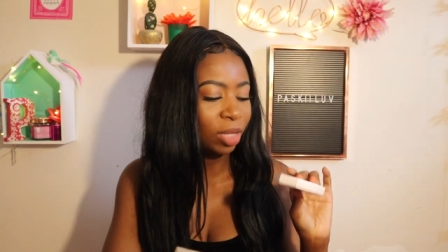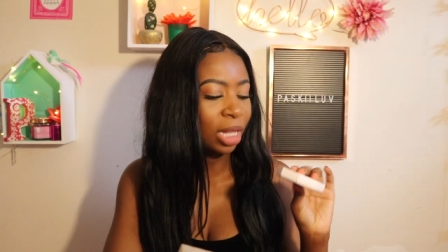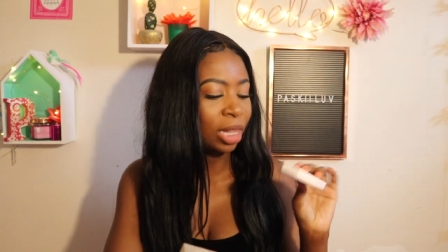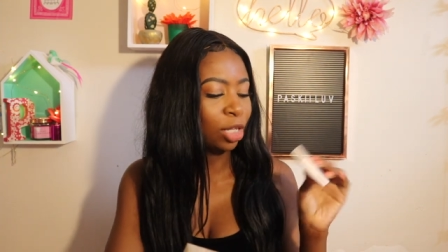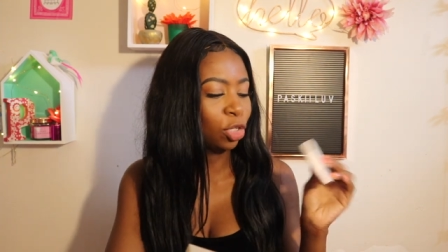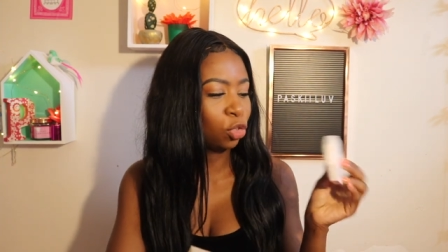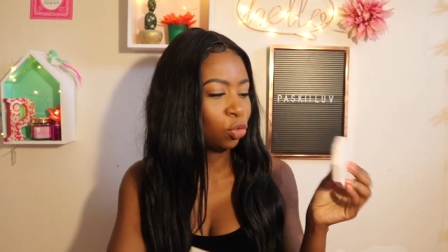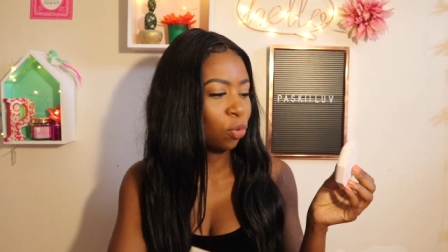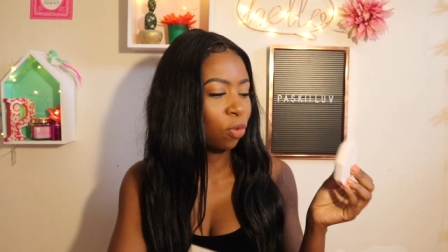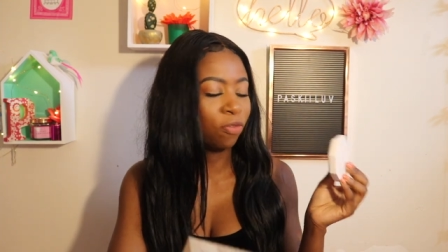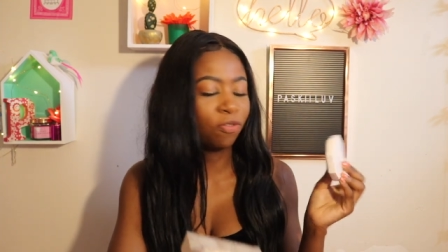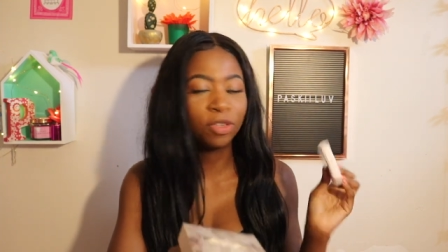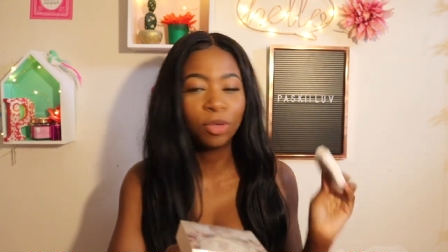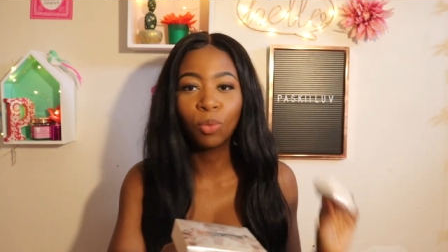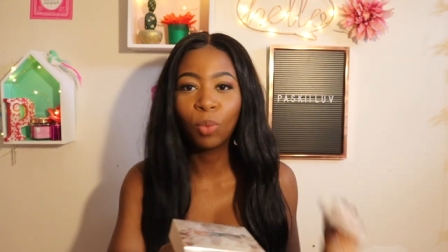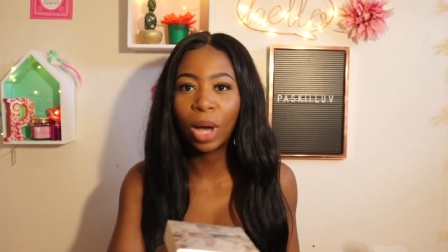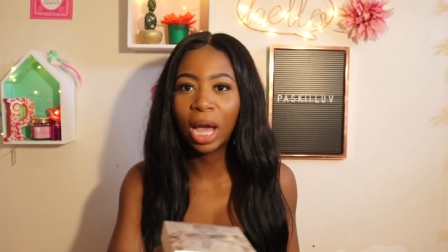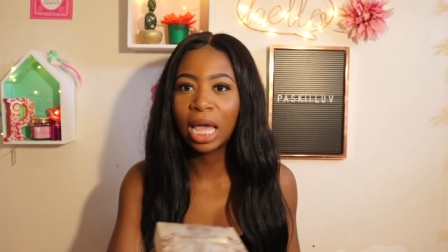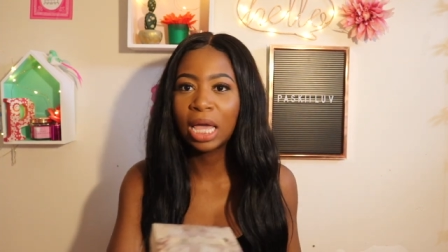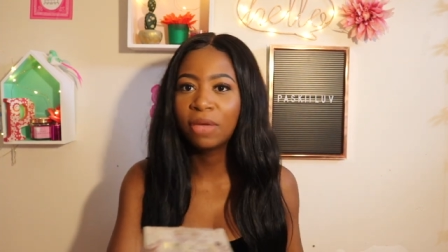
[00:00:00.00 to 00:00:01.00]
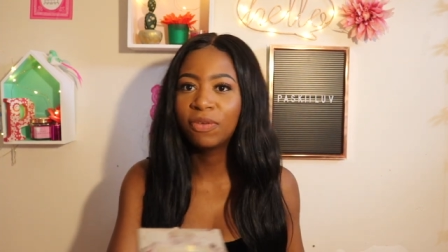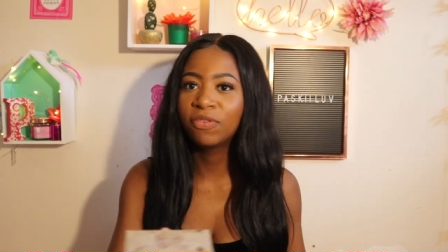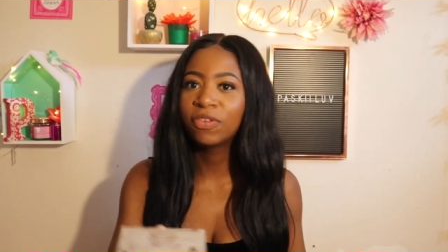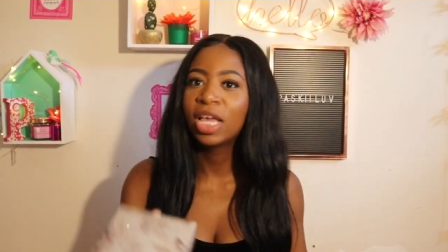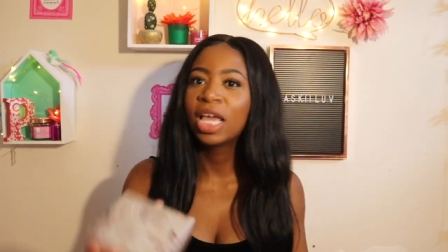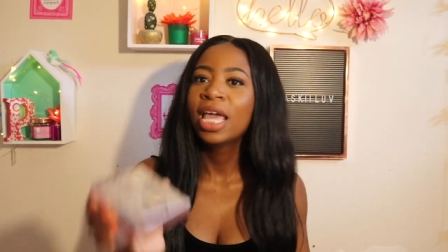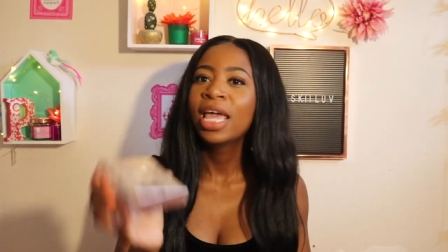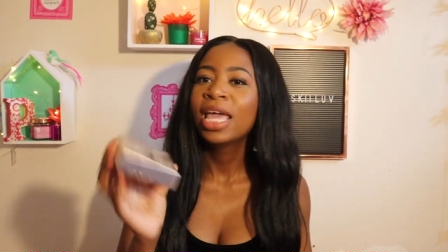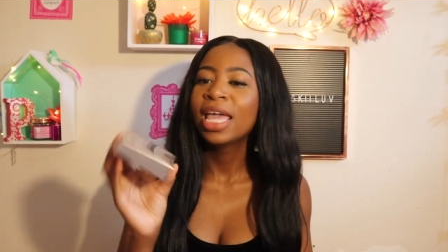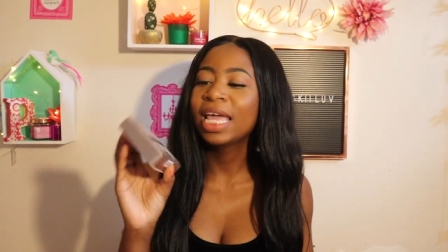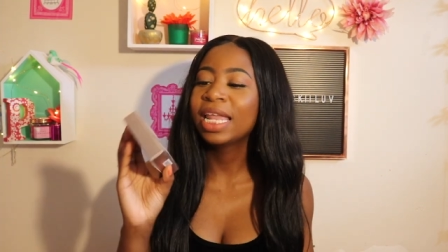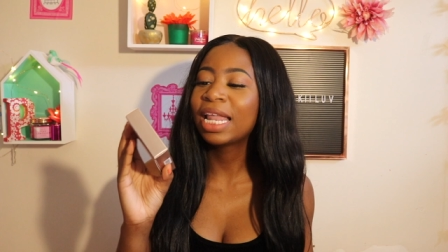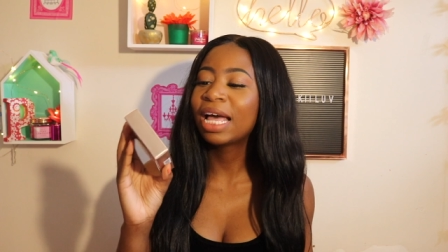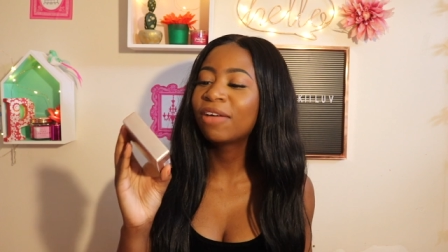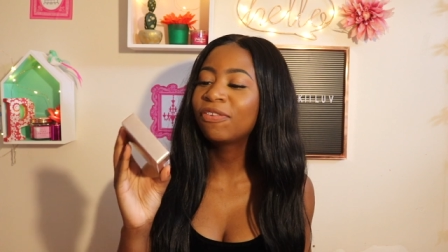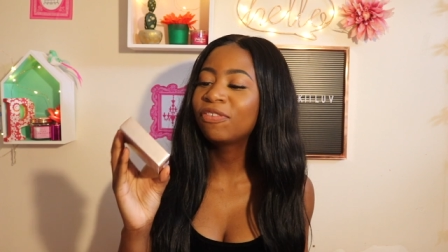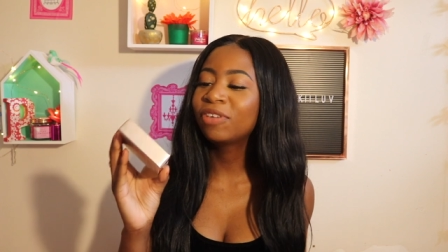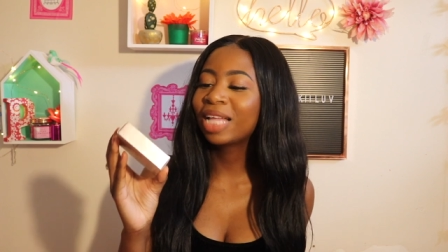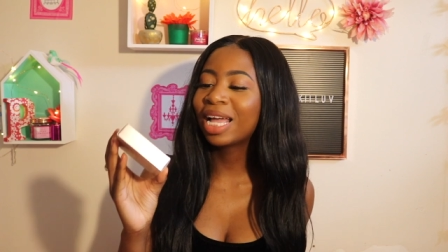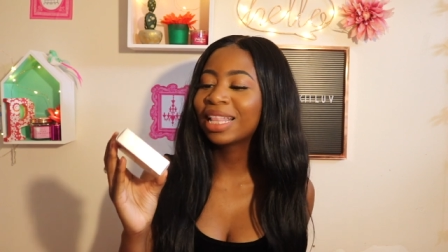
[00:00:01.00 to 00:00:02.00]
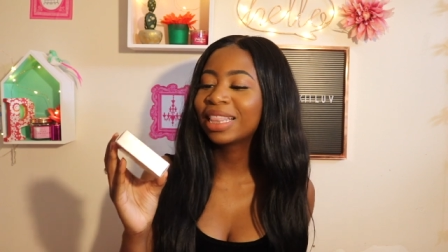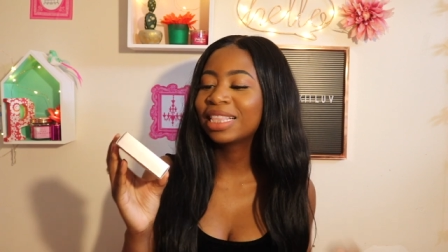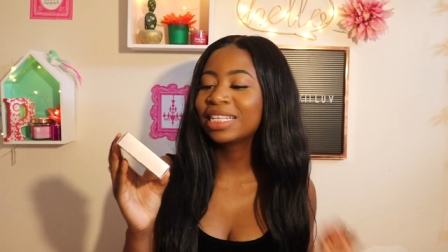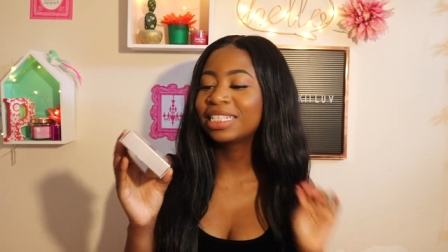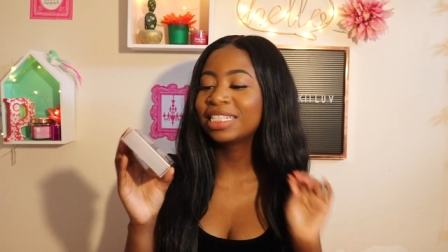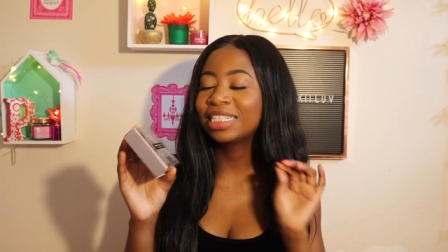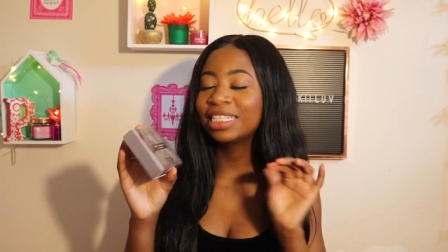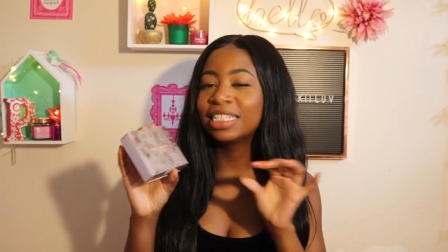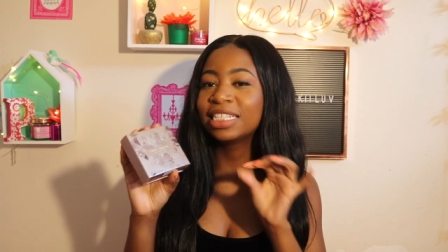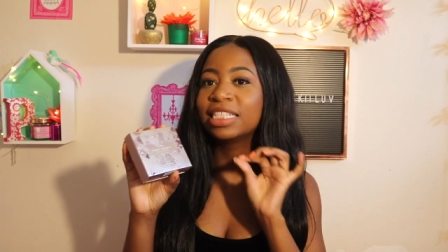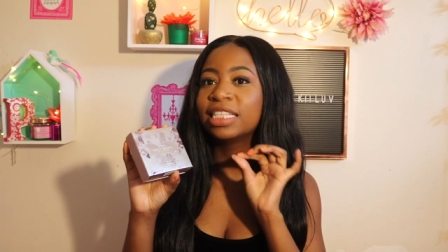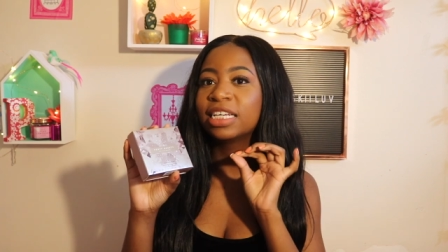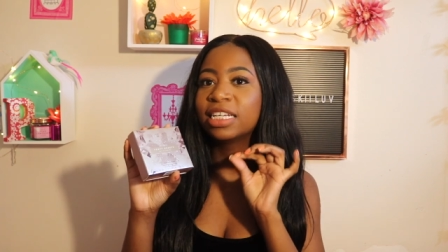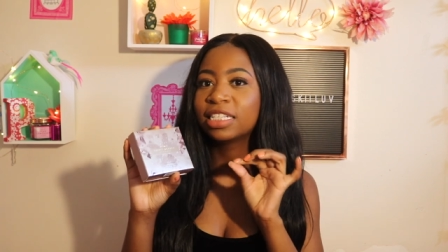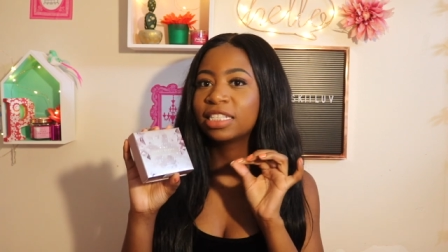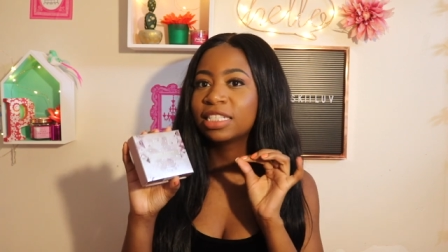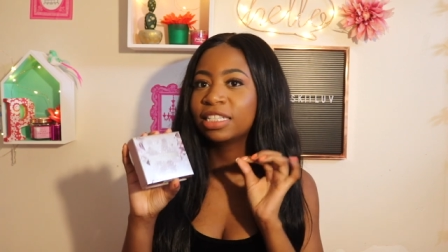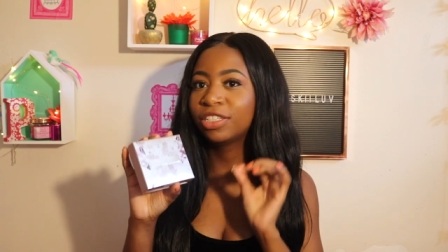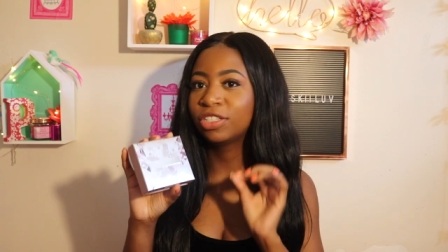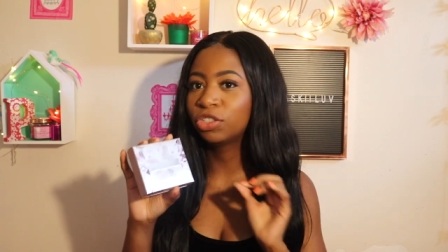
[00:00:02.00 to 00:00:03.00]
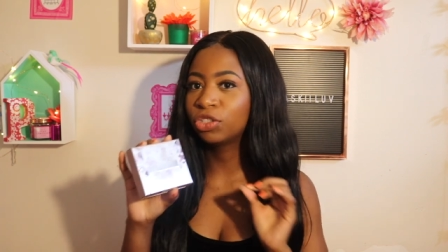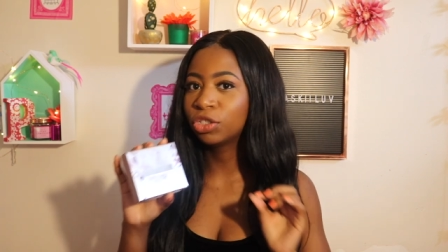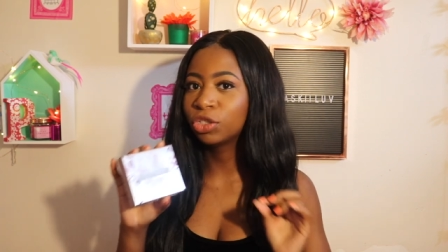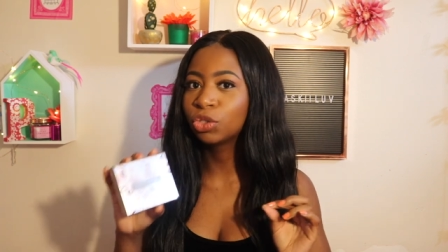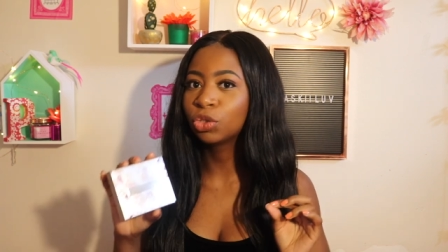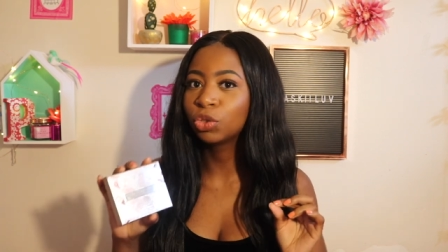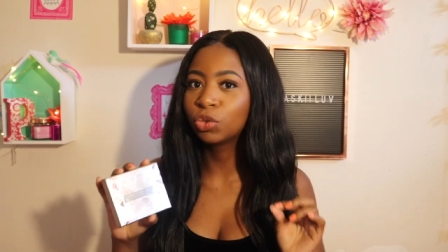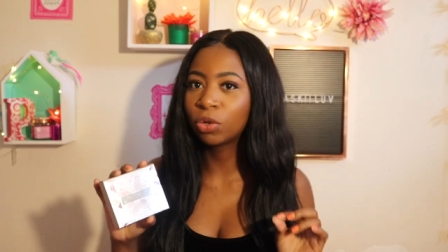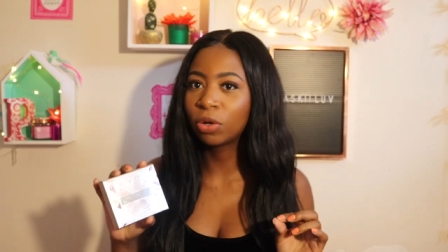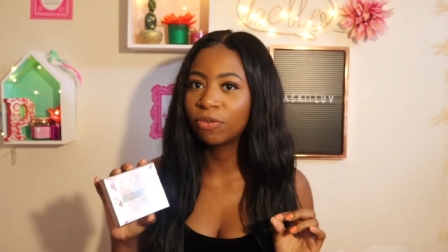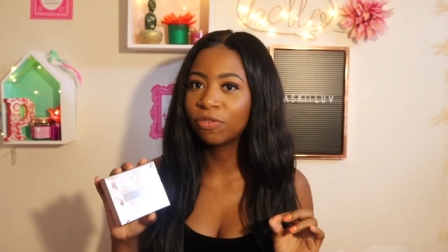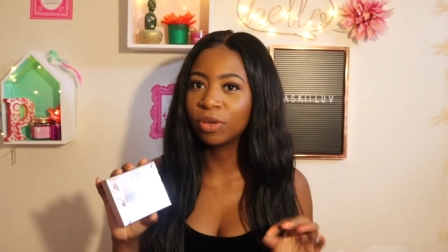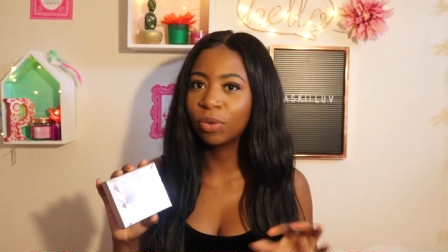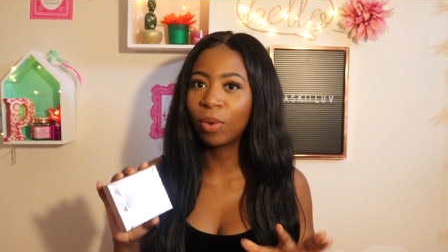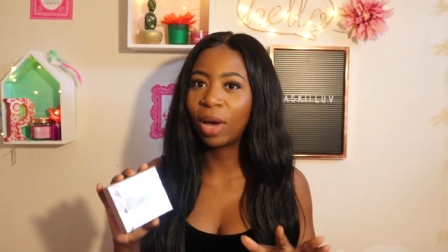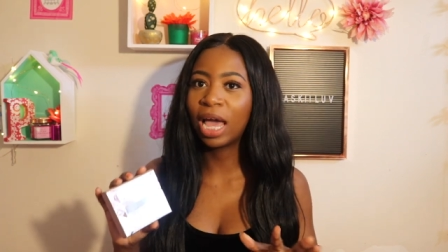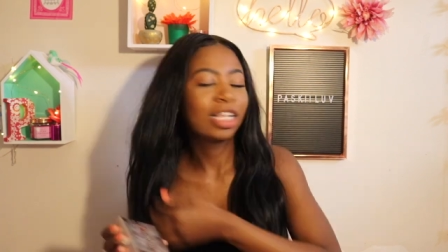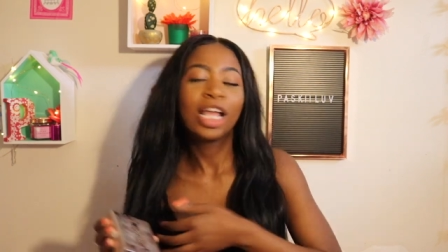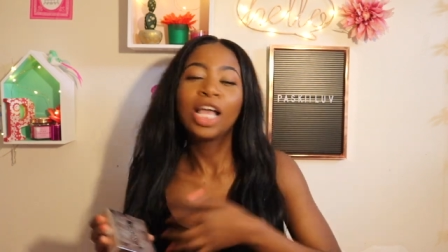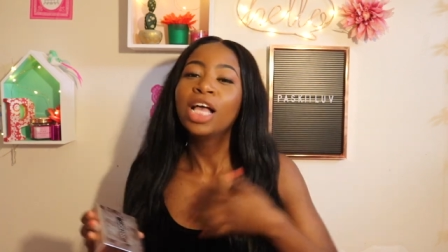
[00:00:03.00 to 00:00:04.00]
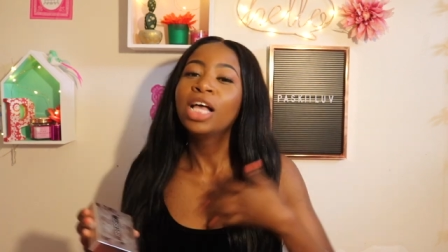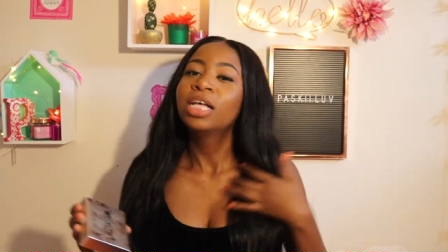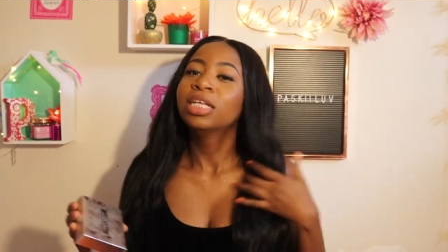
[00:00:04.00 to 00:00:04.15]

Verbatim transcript: the trophy wife and I feel like this is the sister to trophy wife